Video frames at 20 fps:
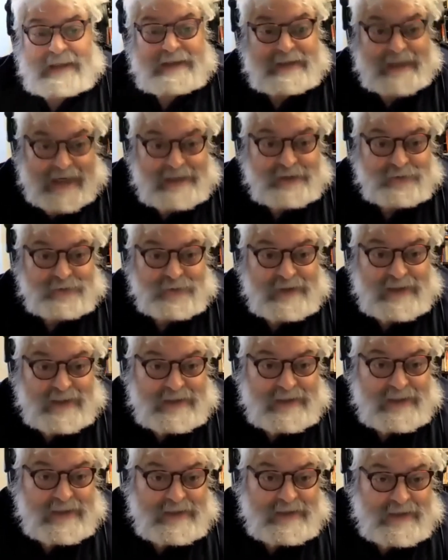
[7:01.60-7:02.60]
that's what they
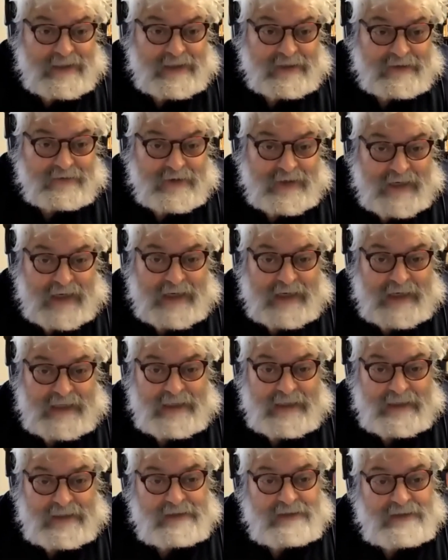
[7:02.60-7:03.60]
did. They
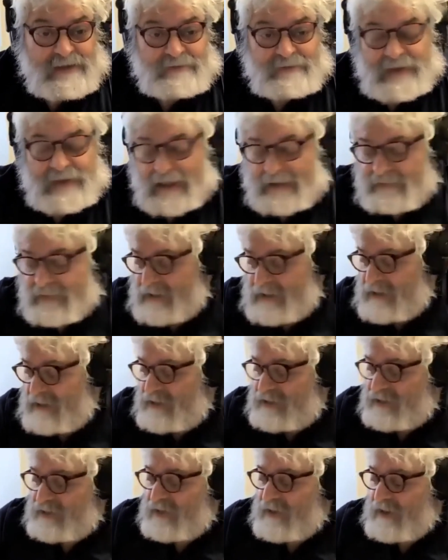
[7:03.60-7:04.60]
created and sometimes
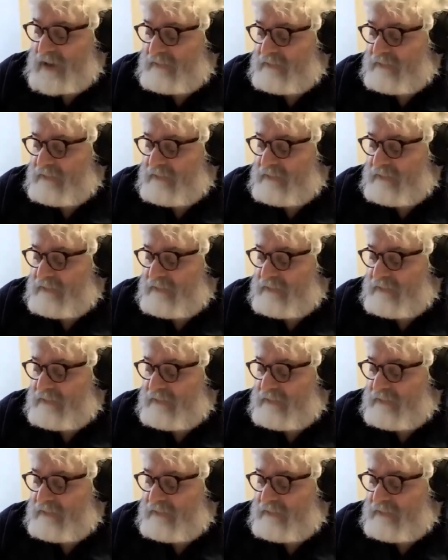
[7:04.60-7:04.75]
destroyed